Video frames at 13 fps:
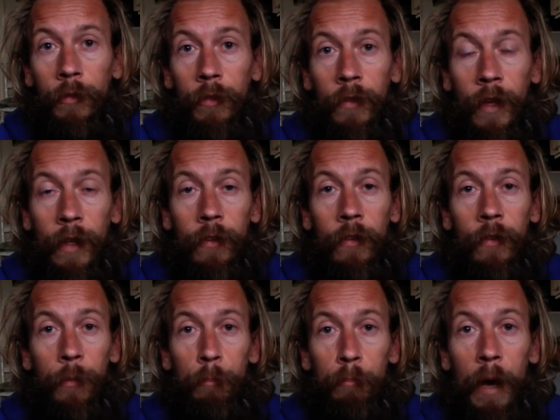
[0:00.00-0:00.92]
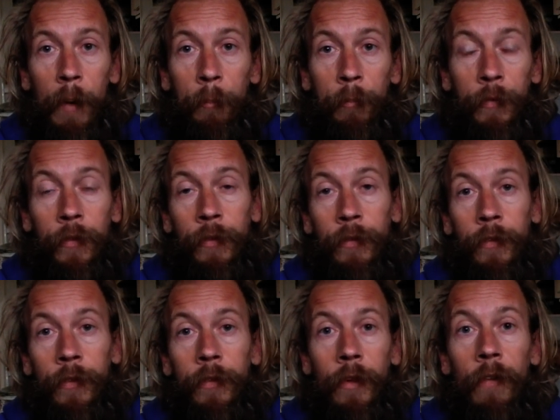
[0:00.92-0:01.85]
tits and bums and
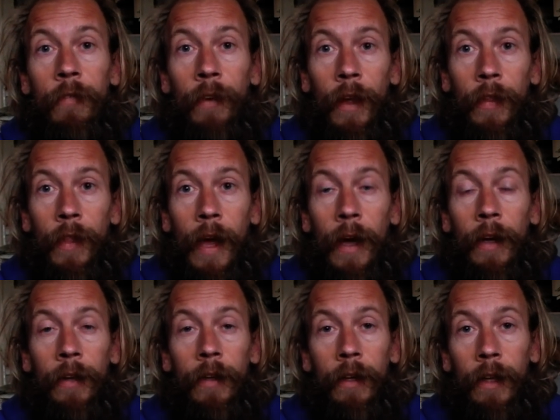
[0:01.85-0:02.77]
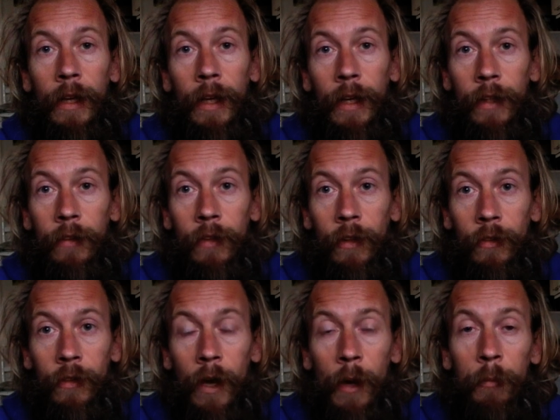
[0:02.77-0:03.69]
stuff like that, in a sense,
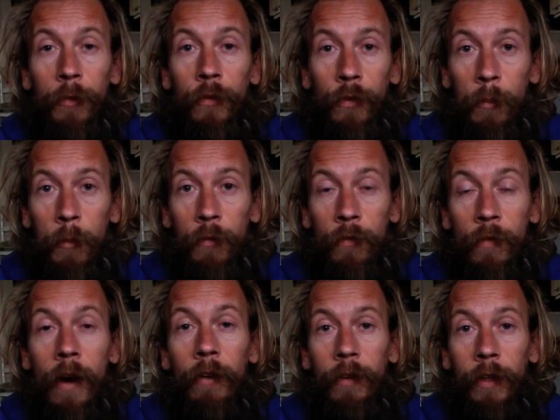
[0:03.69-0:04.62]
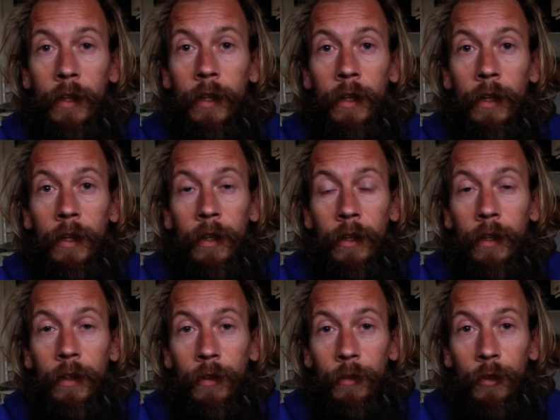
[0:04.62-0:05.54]
comes from a very
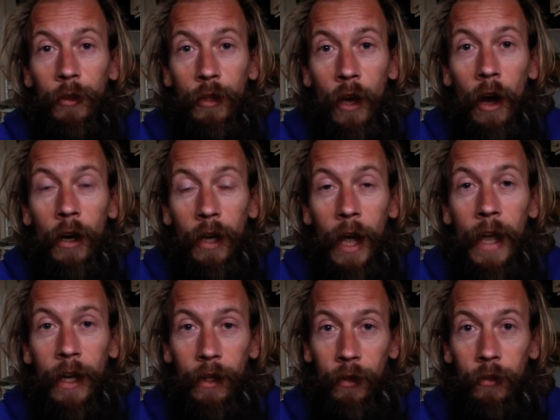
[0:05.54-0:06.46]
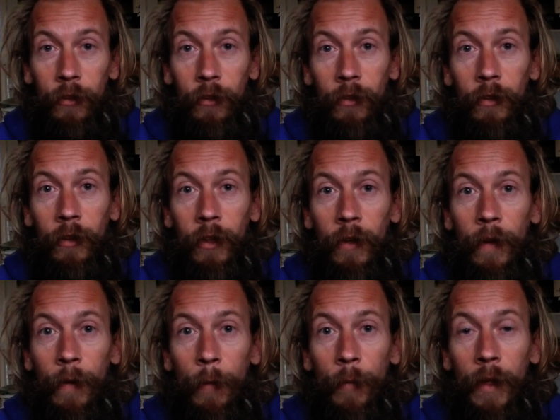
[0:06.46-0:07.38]
young age.
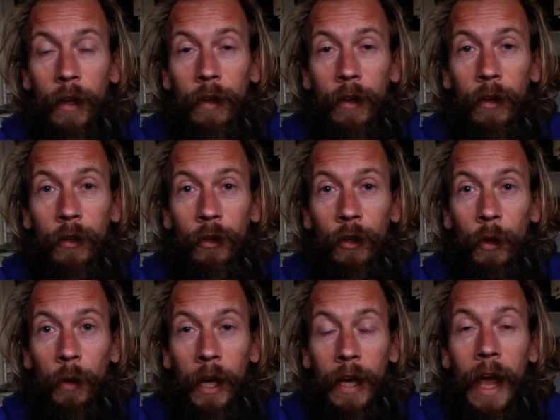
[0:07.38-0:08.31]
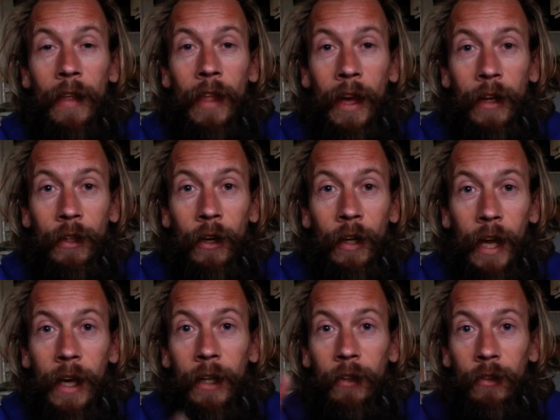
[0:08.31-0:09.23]
You know, and at that young
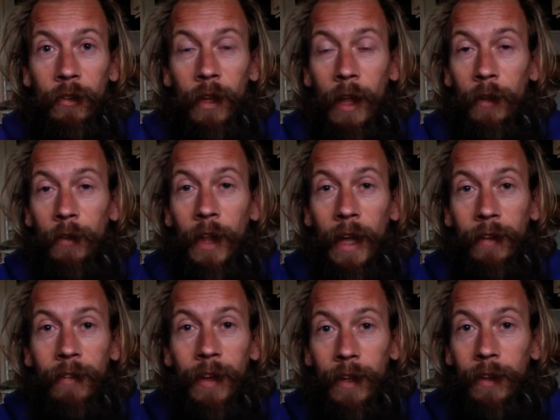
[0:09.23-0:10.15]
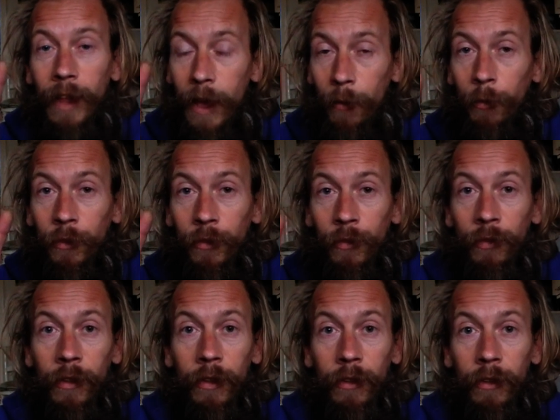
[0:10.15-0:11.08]
age, that, that tit there was
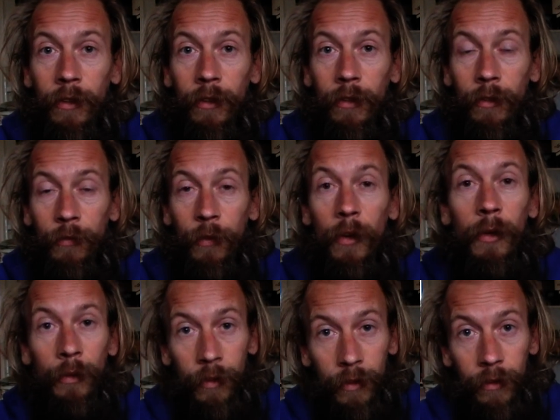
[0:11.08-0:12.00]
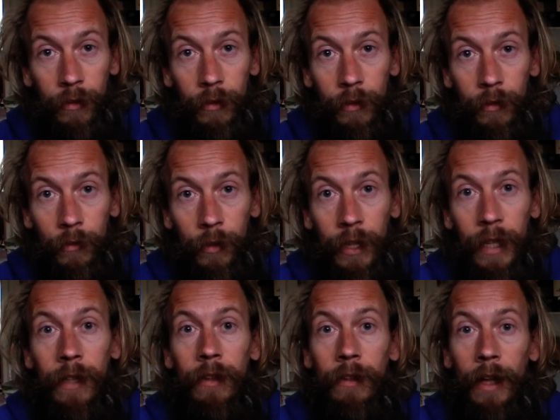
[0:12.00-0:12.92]
for food. It
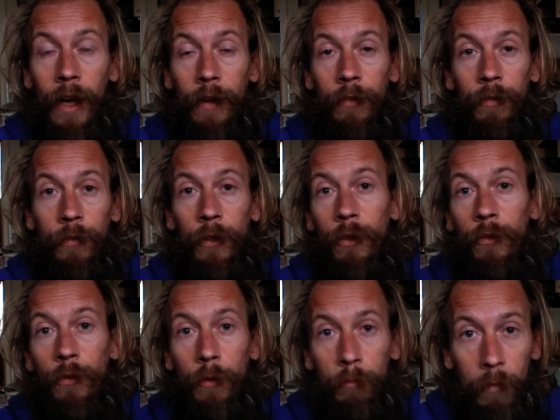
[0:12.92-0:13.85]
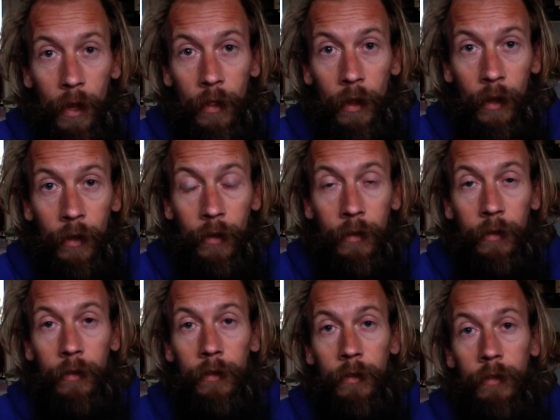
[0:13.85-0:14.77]
needed that food from mother,
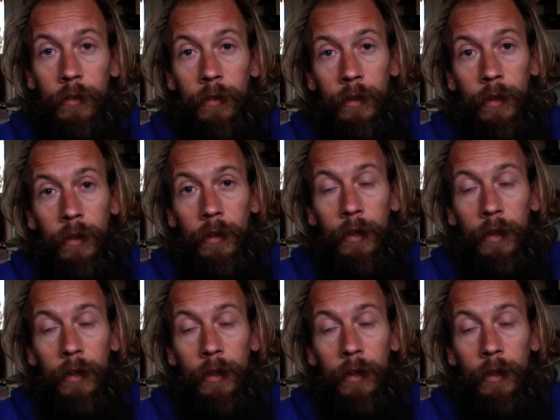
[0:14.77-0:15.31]
right?